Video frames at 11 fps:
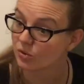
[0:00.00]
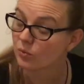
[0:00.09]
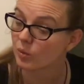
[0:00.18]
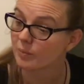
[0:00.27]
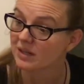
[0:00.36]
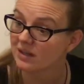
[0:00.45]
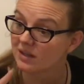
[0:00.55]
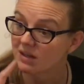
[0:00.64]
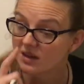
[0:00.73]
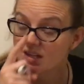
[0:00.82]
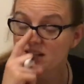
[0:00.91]
Hold on one minute.
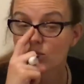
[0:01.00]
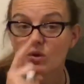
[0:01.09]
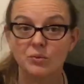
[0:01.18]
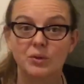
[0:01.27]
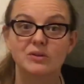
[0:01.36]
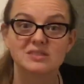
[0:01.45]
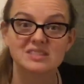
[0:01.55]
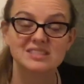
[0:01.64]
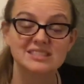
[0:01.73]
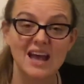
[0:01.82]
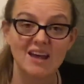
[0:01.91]
We wrote
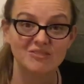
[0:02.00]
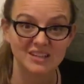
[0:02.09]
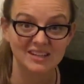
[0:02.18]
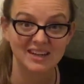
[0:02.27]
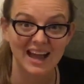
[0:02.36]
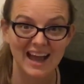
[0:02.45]
seven